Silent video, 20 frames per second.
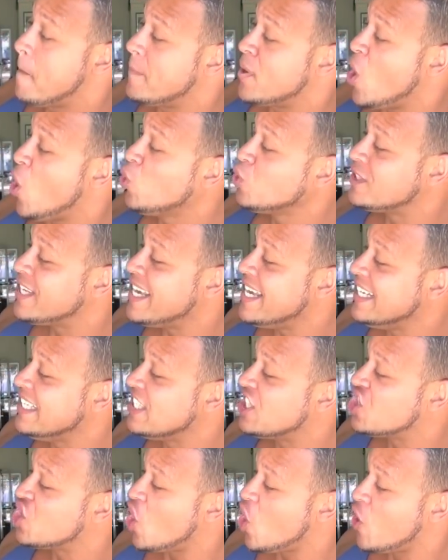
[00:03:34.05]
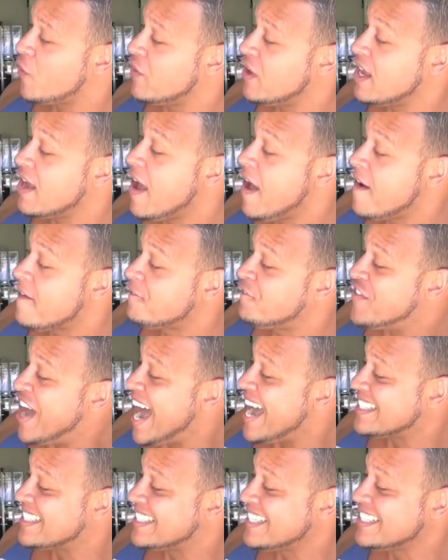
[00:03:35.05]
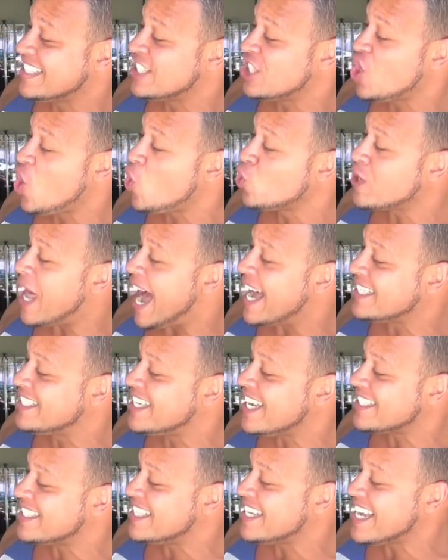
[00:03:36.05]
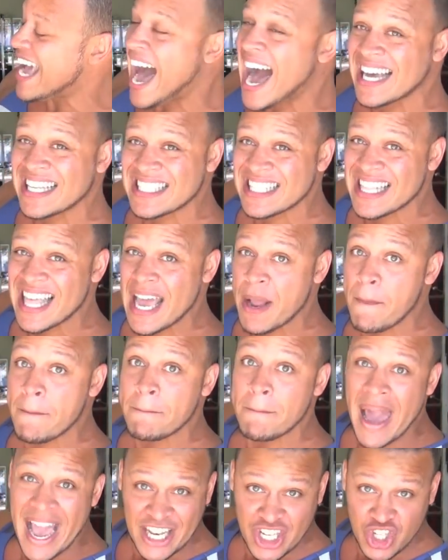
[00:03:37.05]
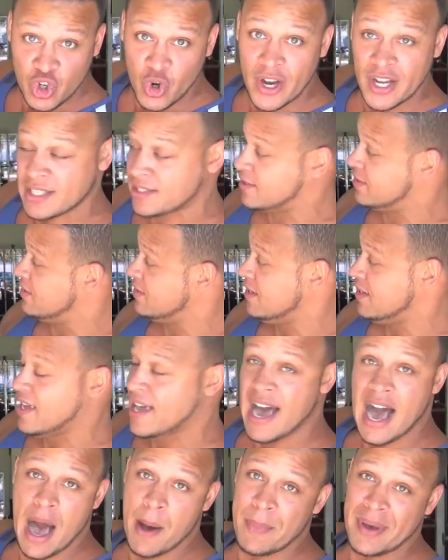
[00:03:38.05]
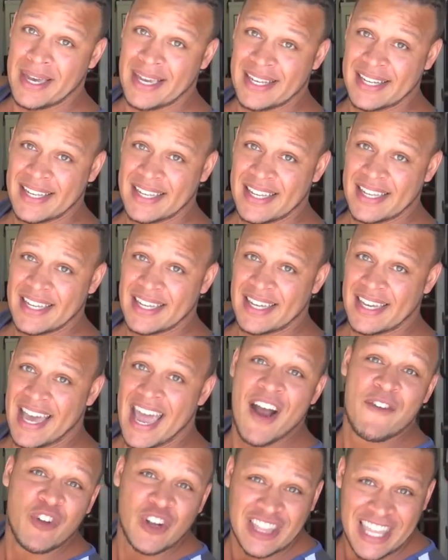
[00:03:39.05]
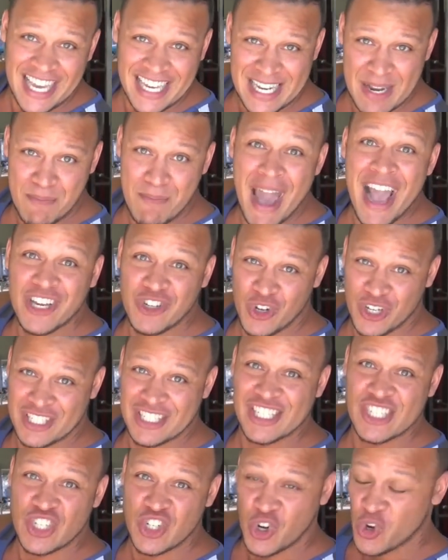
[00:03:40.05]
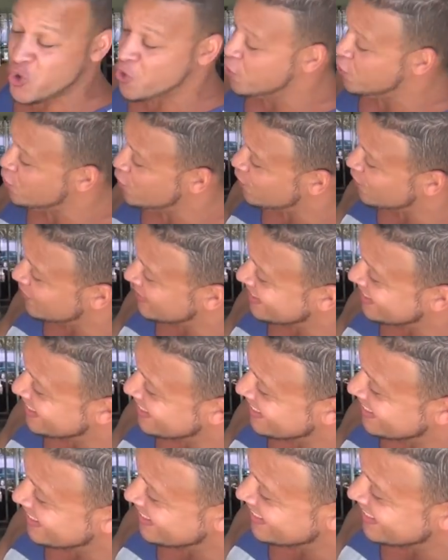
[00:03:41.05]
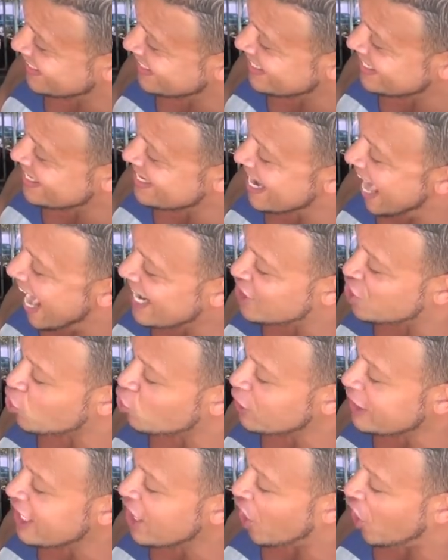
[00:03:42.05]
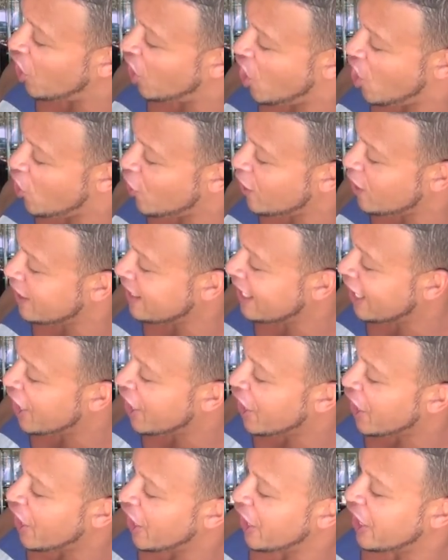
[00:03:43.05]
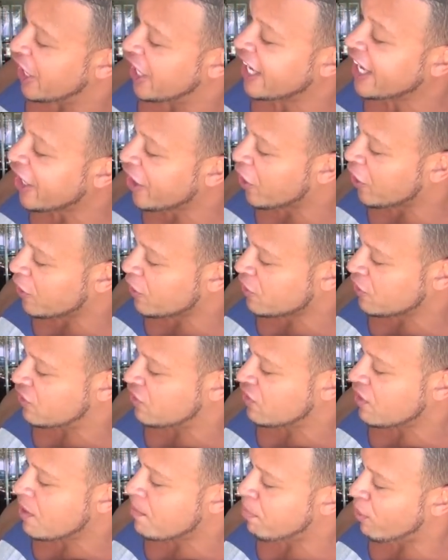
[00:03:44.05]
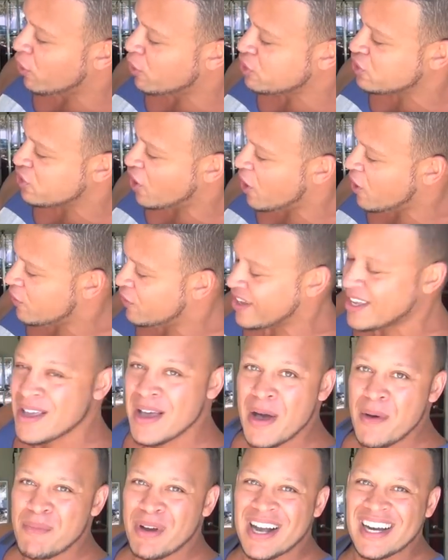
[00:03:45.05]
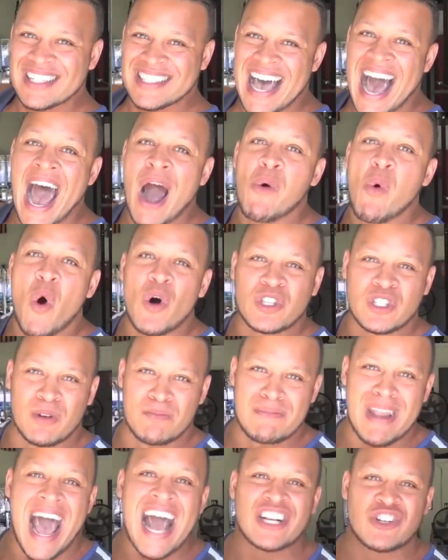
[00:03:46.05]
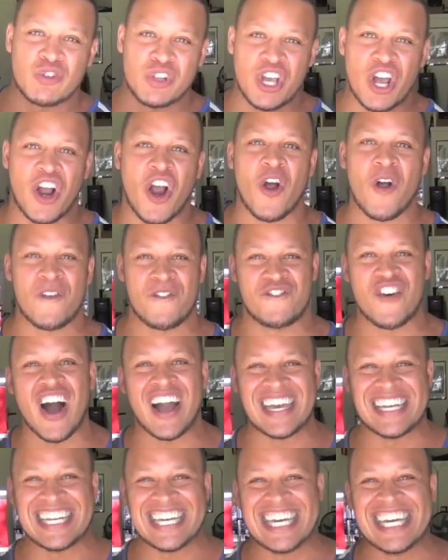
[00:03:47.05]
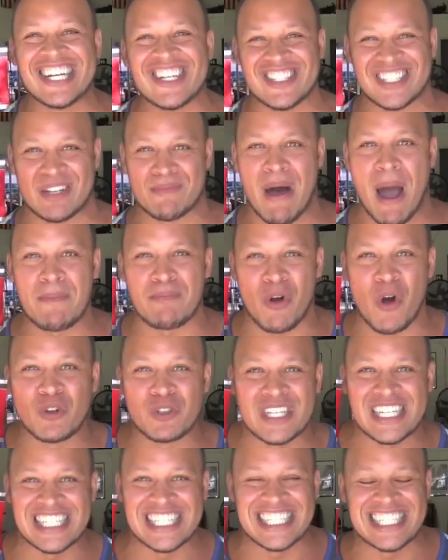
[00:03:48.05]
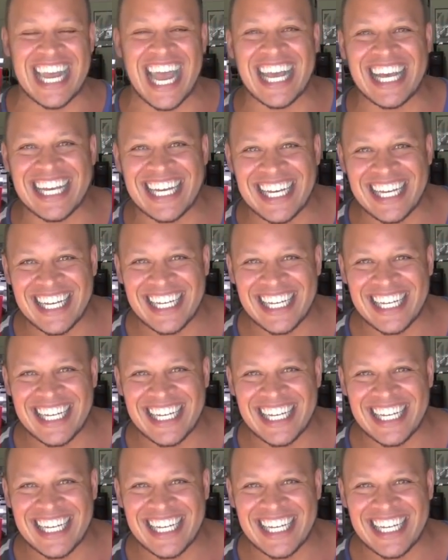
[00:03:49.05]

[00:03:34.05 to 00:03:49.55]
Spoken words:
Protein serving, fast and slow digesting, isolate matrix. I mean, everything in the matrix is true. Naturally occurring ears per serving, because I want some naturally occurring fucking ears in my protein shake.